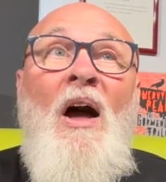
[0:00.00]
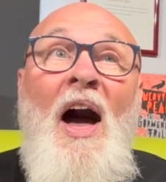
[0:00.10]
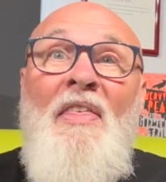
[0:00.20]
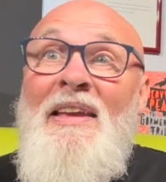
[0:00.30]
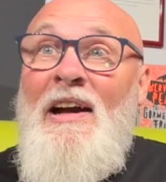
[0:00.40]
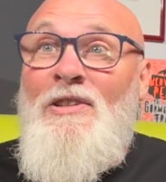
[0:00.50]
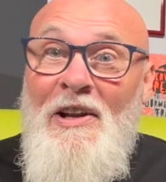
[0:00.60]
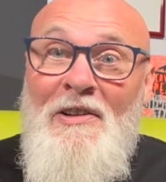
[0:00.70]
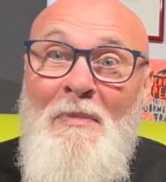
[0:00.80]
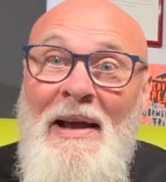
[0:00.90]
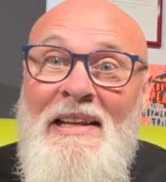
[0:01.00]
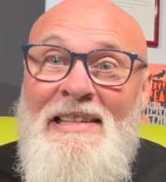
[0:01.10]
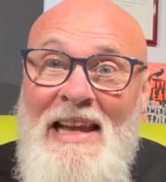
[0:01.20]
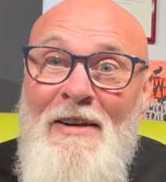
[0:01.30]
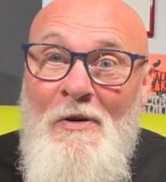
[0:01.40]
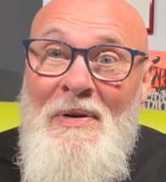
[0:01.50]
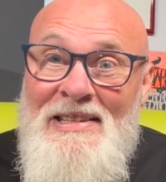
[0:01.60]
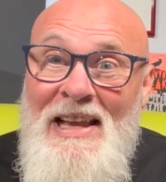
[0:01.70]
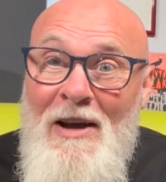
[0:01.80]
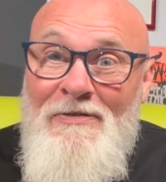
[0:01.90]
I think a lot of my discoveries
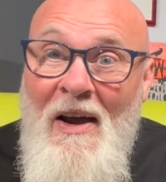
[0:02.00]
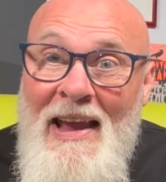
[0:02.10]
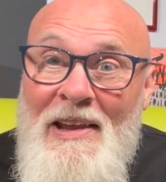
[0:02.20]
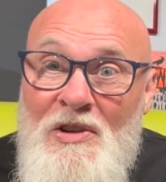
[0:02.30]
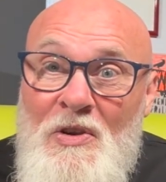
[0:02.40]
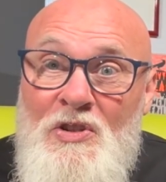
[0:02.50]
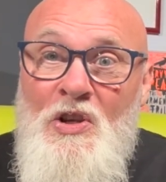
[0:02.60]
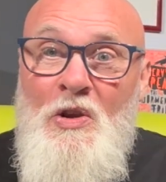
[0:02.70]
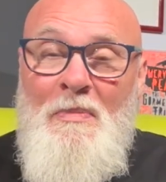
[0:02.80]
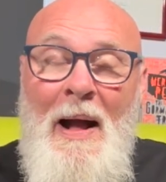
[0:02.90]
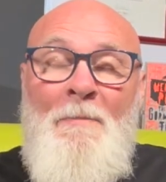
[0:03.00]
are via YouTube.